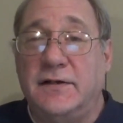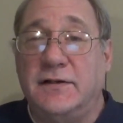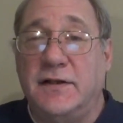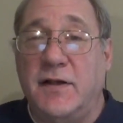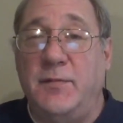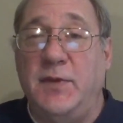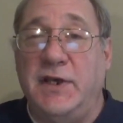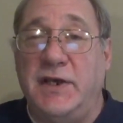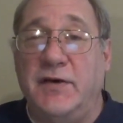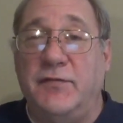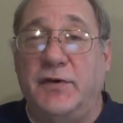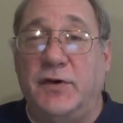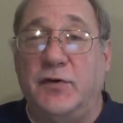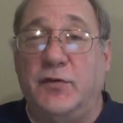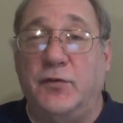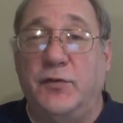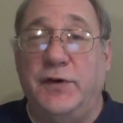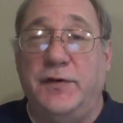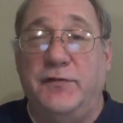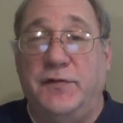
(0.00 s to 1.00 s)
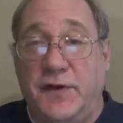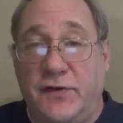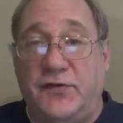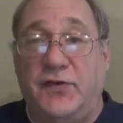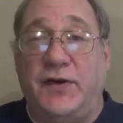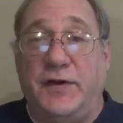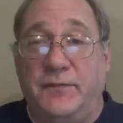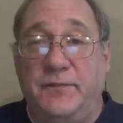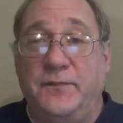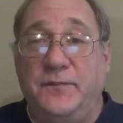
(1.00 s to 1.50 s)
let me give it a
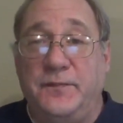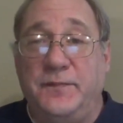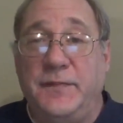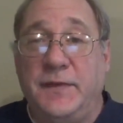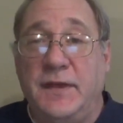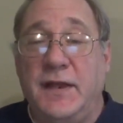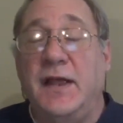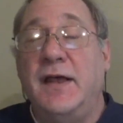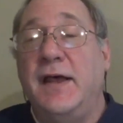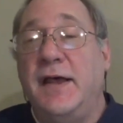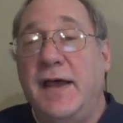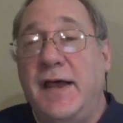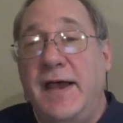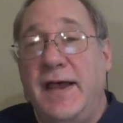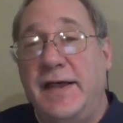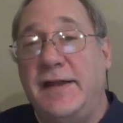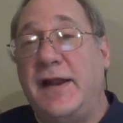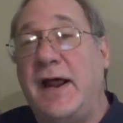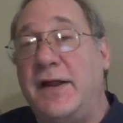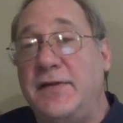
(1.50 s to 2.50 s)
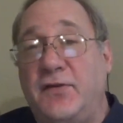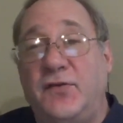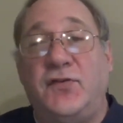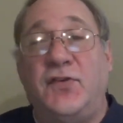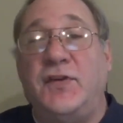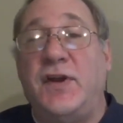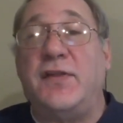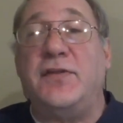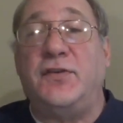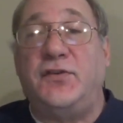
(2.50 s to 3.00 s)
revisit. And then
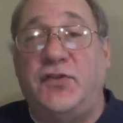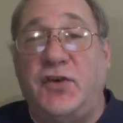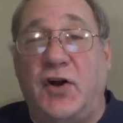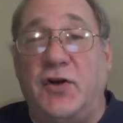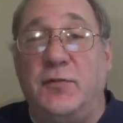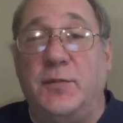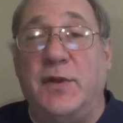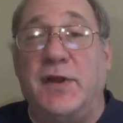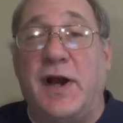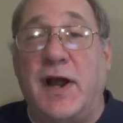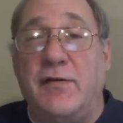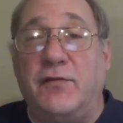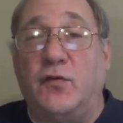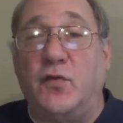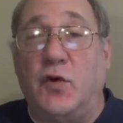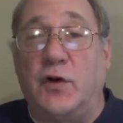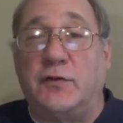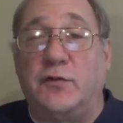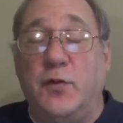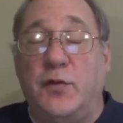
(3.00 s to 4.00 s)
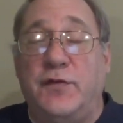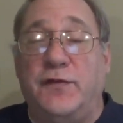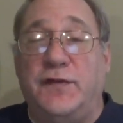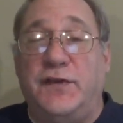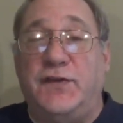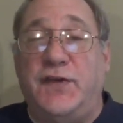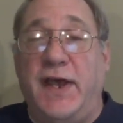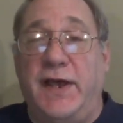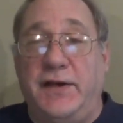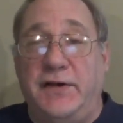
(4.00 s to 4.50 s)
there's another gentleman I've worked with
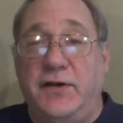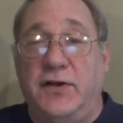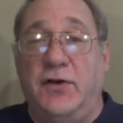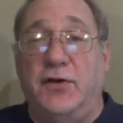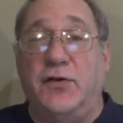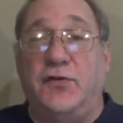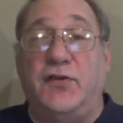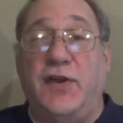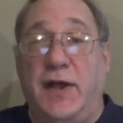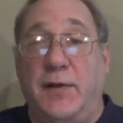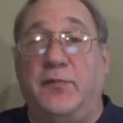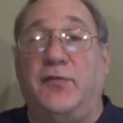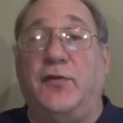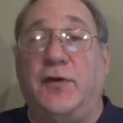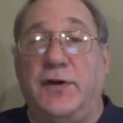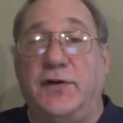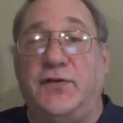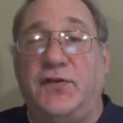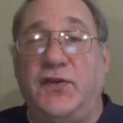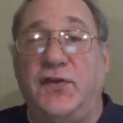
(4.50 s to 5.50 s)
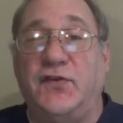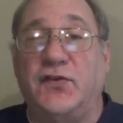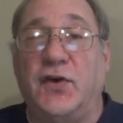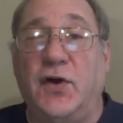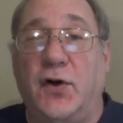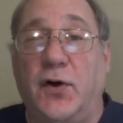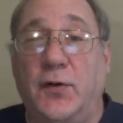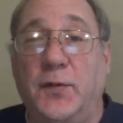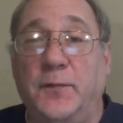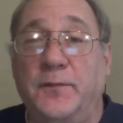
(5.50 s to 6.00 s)
for 10 years named
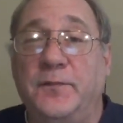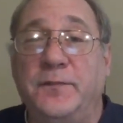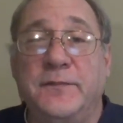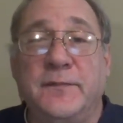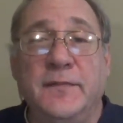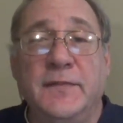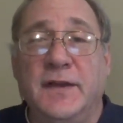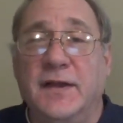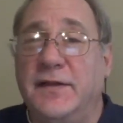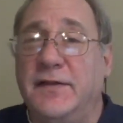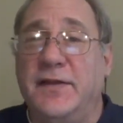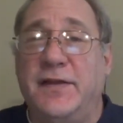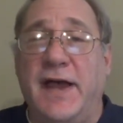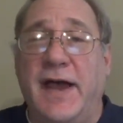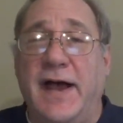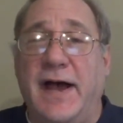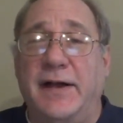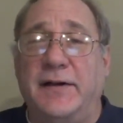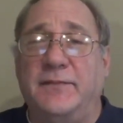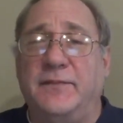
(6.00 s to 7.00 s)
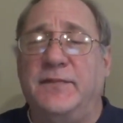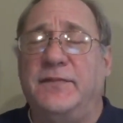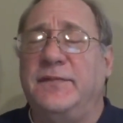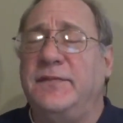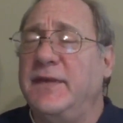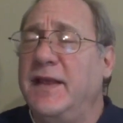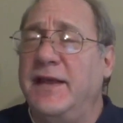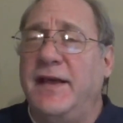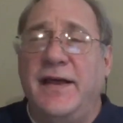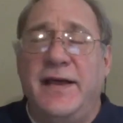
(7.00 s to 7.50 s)
Francisco that
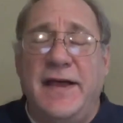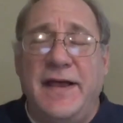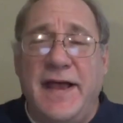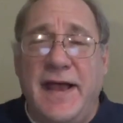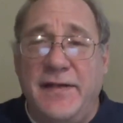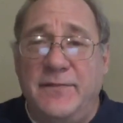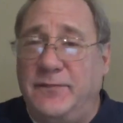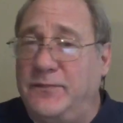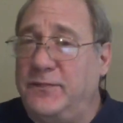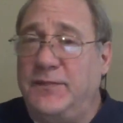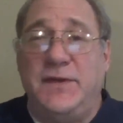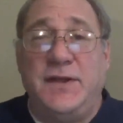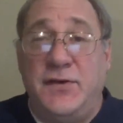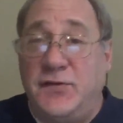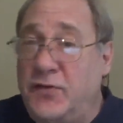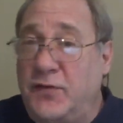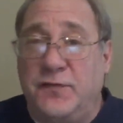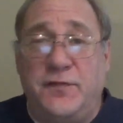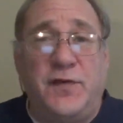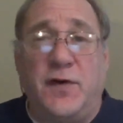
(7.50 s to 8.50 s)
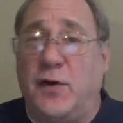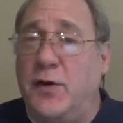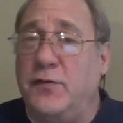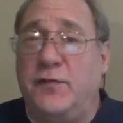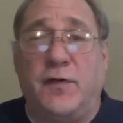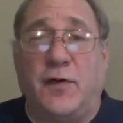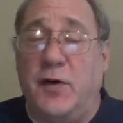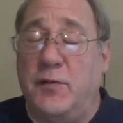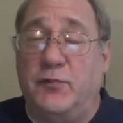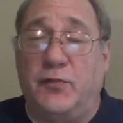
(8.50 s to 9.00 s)
is a very,
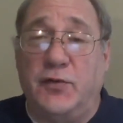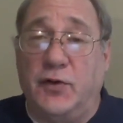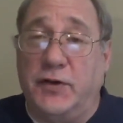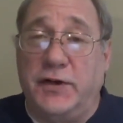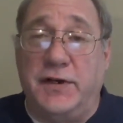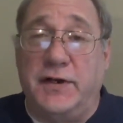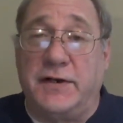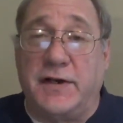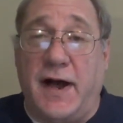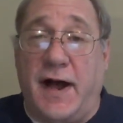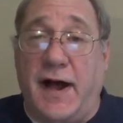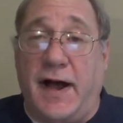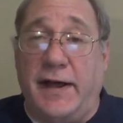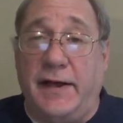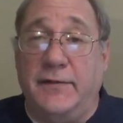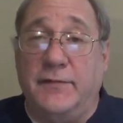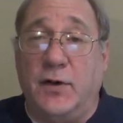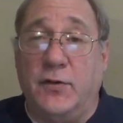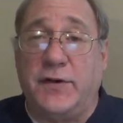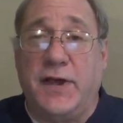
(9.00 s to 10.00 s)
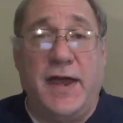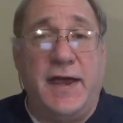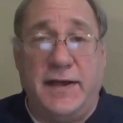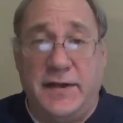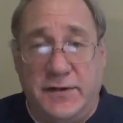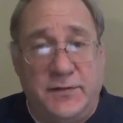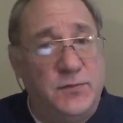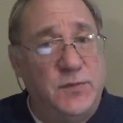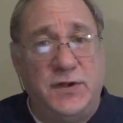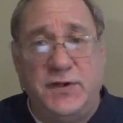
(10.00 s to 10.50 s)
very brilliant guy.
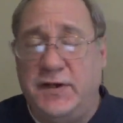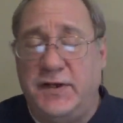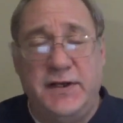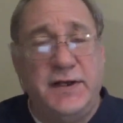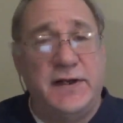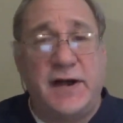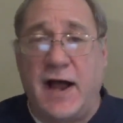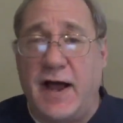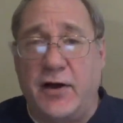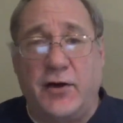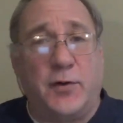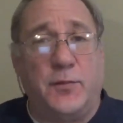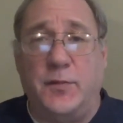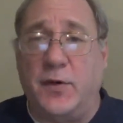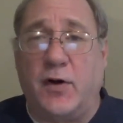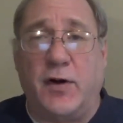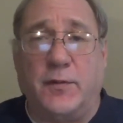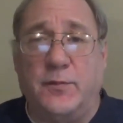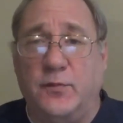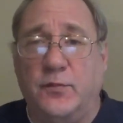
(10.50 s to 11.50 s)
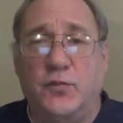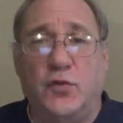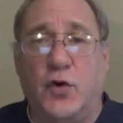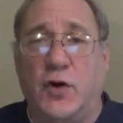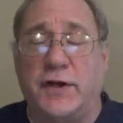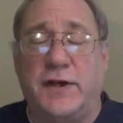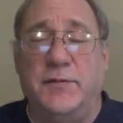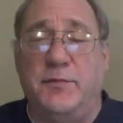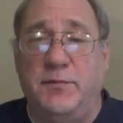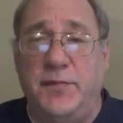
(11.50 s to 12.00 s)
Okay, he and I are, are
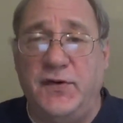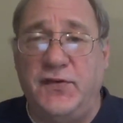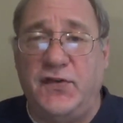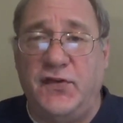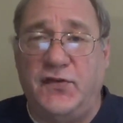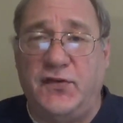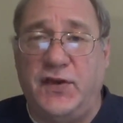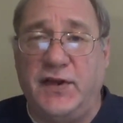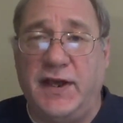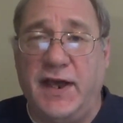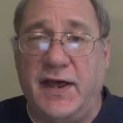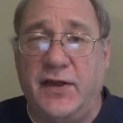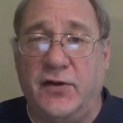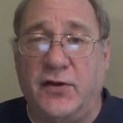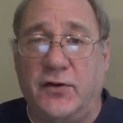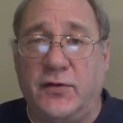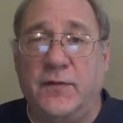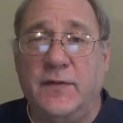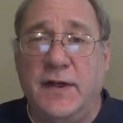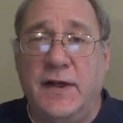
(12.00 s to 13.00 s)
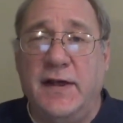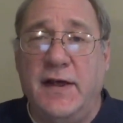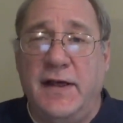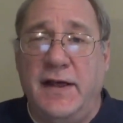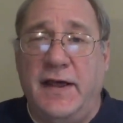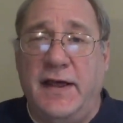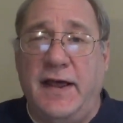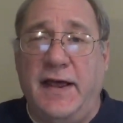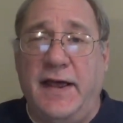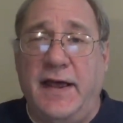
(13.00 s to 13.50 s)
working business together
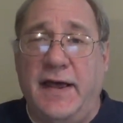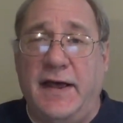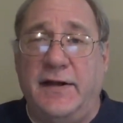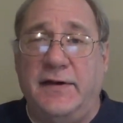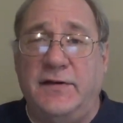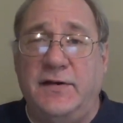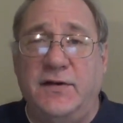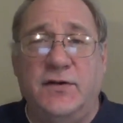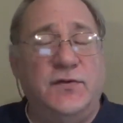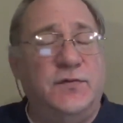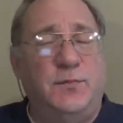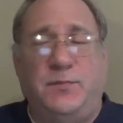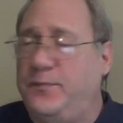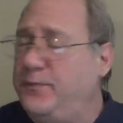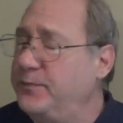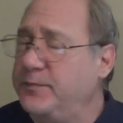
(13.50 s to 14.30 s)
and he's